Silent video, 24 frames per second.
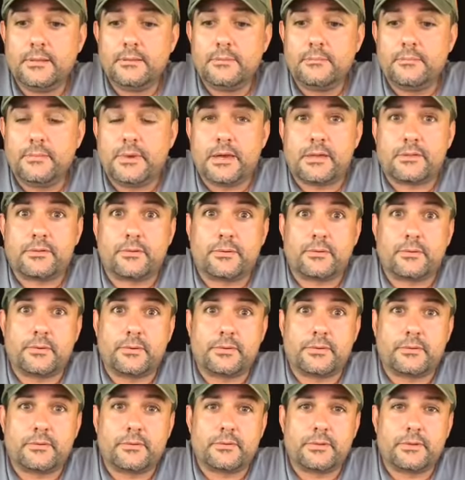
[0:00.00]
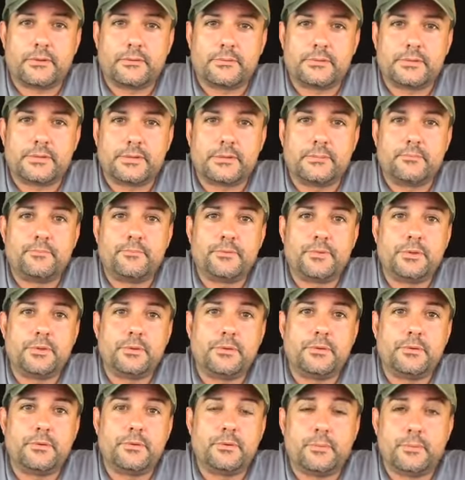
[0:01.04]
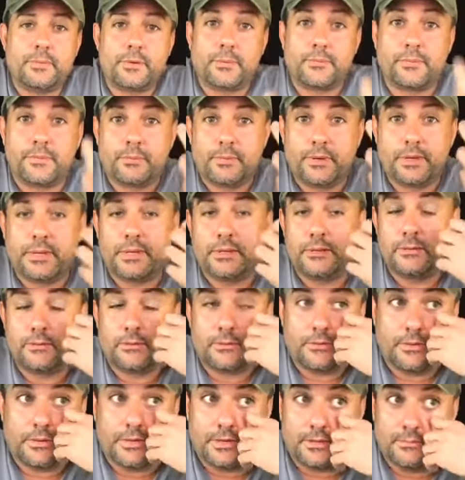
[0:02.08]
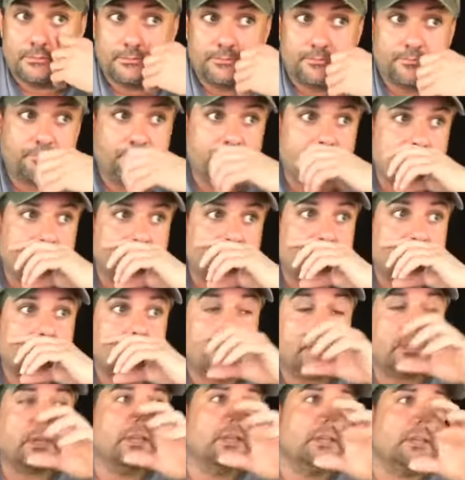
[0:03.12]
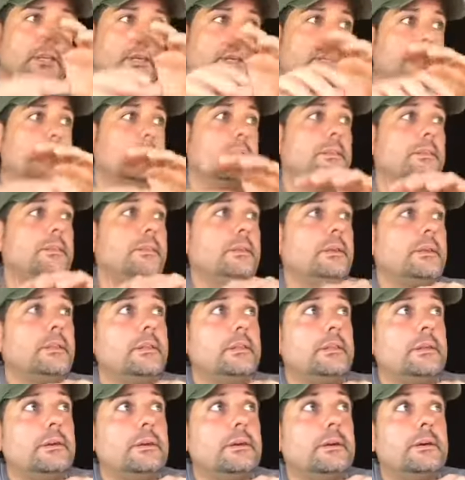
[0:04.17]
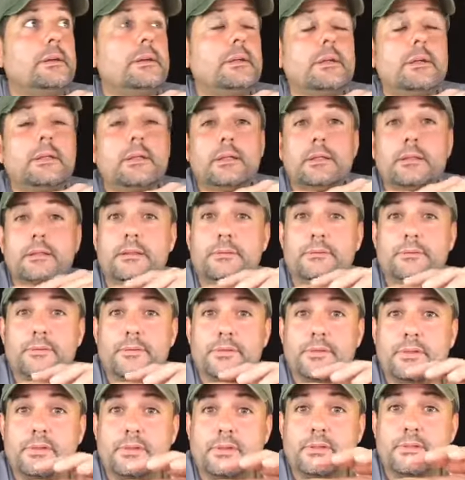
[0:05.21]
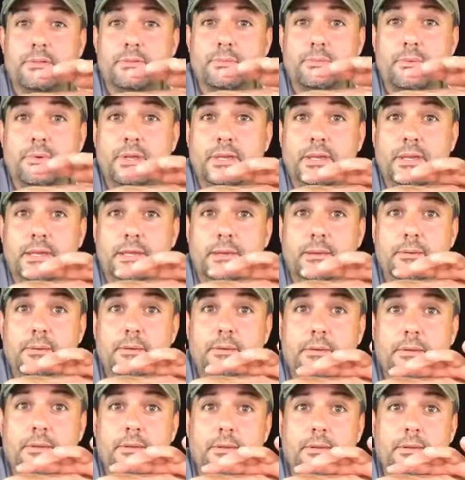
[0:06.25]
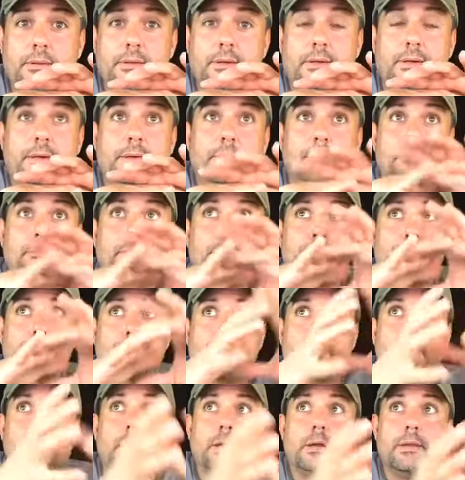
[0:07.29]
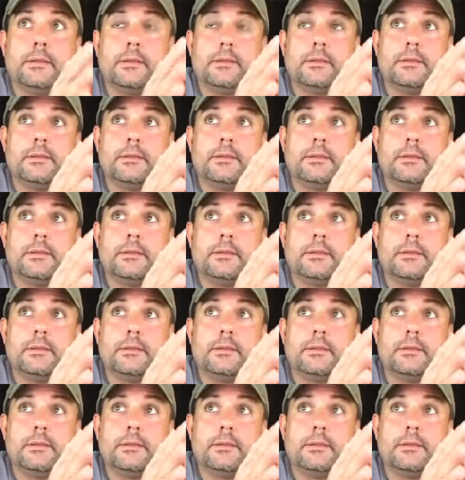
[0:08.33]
master crystal energy to open up the pineal gland. And then in level 6 we brought